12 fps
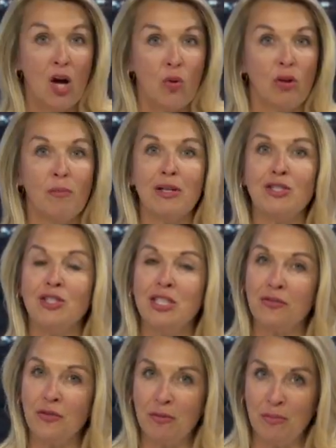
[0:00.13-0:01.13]
Well, a much
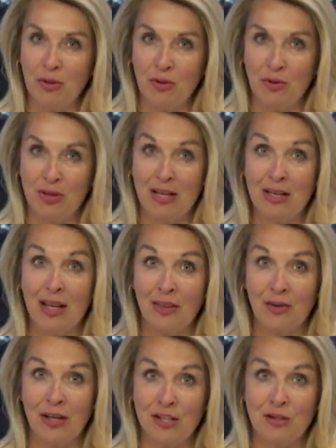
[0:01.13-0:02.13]
different mood in another
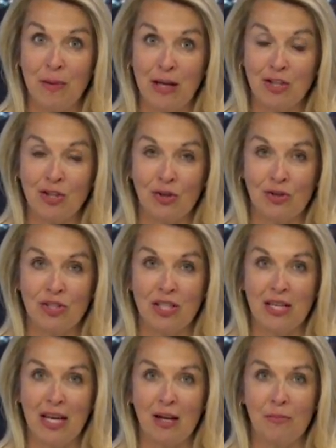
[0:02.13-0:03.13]
East Bay church
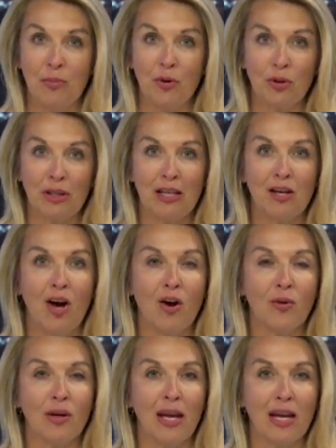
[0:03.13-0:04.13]
today. A Berkeley
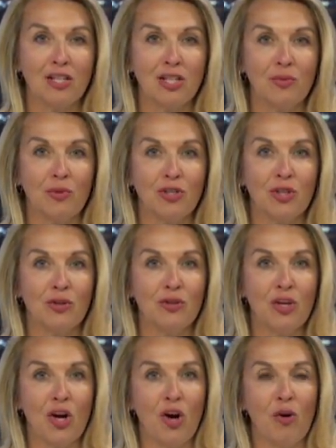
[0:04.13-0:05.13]
congregation returned
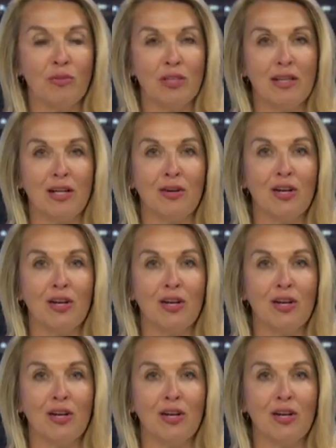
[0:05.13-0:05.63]
home to their